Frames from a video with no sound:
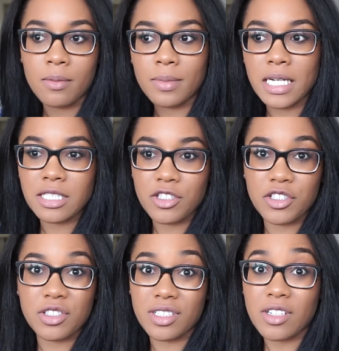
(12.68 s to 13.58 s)
because
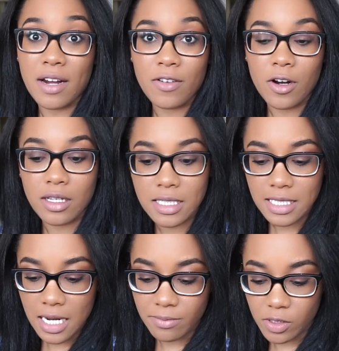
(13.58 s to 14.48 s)
there's usually traffic around
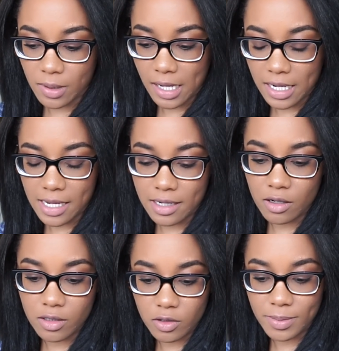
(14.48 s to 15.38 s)
this time, so I gotta head
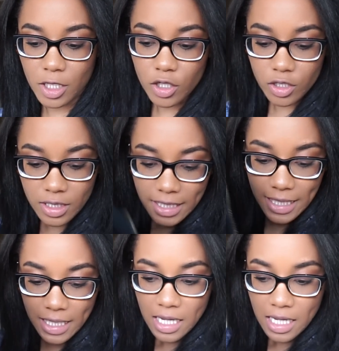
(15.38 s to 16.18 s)
out a little bit early.